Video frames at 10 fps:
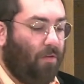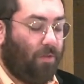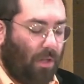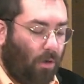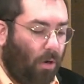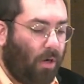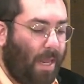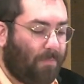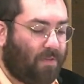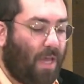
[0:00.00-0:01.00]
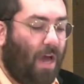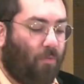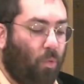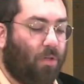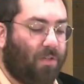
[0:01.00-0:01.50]
For the Lord
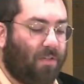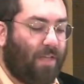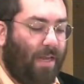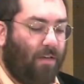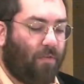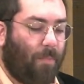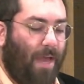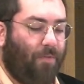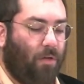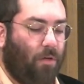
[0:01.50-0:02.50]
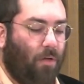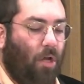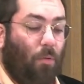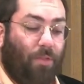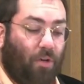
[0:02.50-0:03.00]
himself will descend from heaven
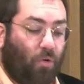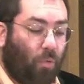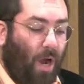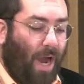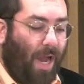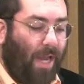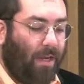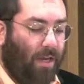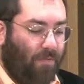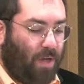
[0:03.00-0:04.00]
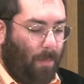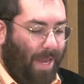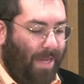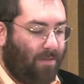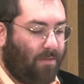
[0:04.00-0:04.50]
with a cry of
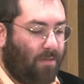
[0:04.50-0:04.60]
command